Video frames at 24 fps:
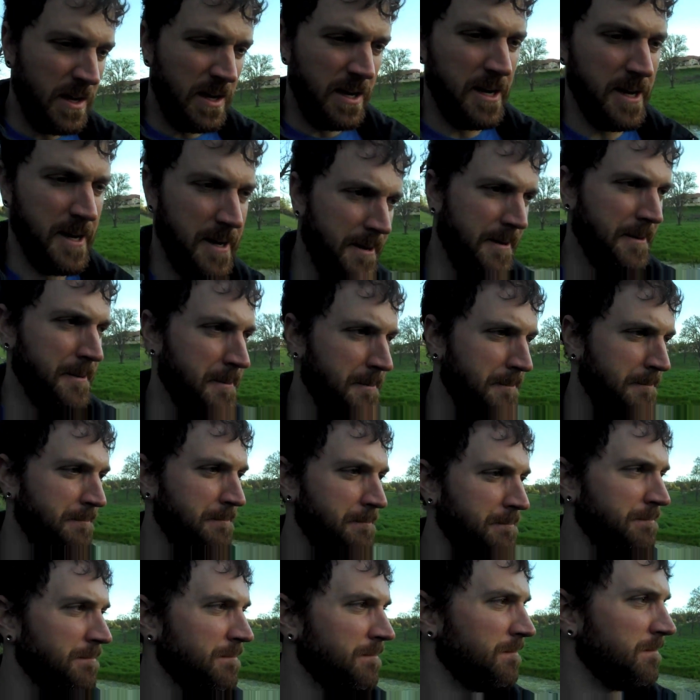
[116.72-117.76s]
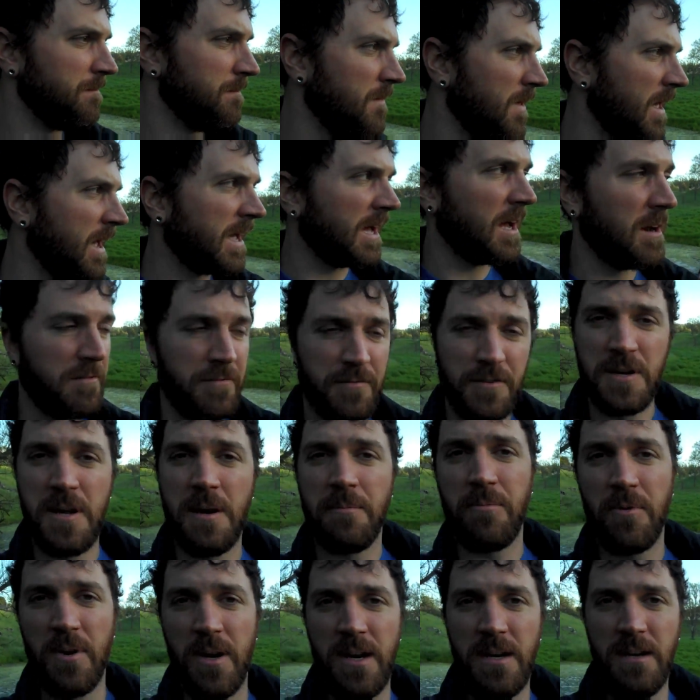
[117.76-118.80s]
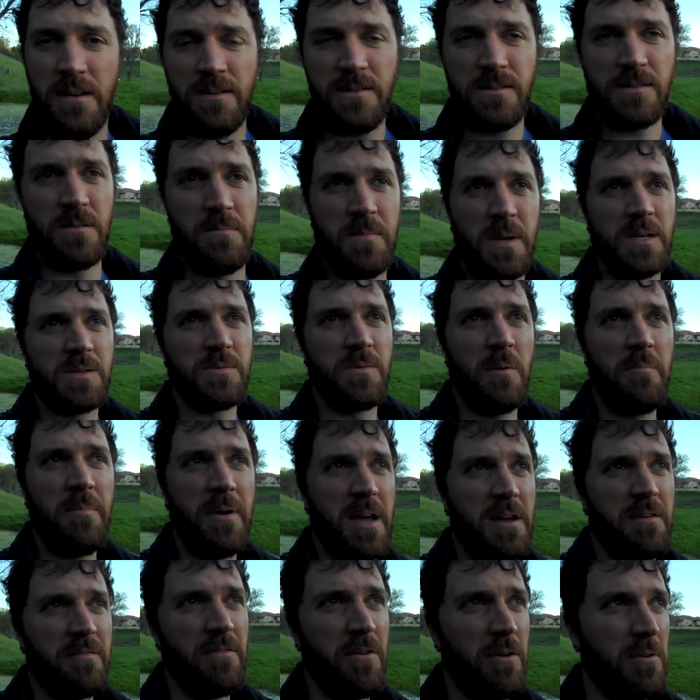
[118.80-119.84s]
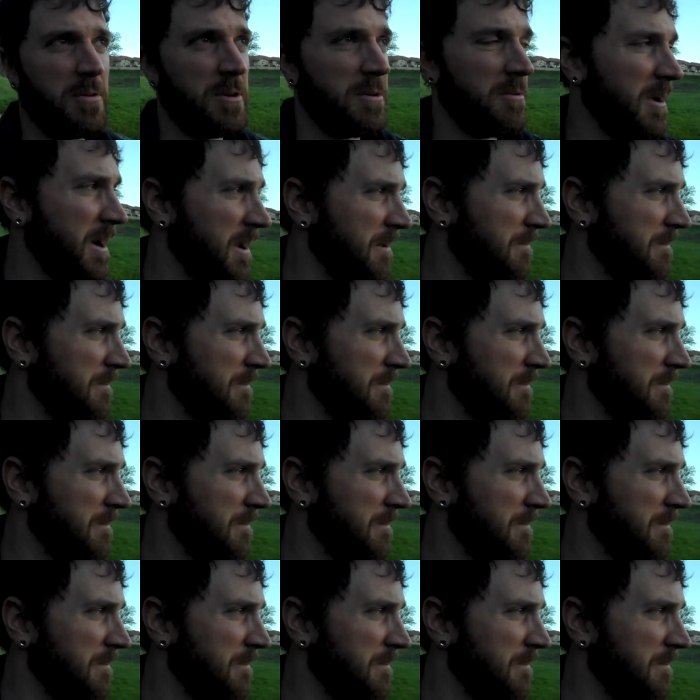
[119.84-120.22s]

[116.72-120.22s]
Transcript: I got a free upgrade, so may as well pay it forward,